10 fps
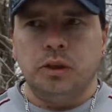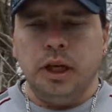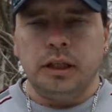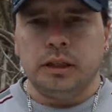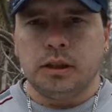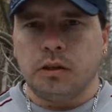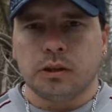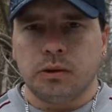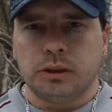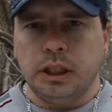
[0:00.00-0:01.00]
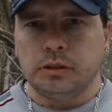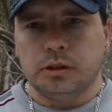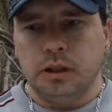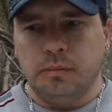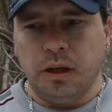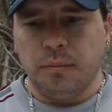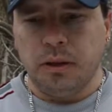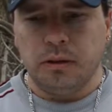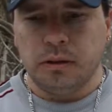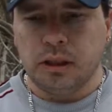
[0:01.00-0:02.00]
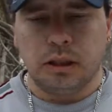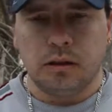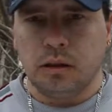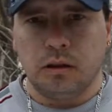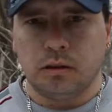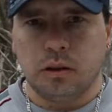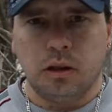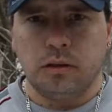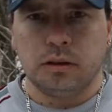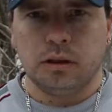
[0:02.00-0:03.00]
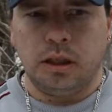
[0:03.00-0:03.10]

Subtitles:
And it's all squished down, so you might be doing another another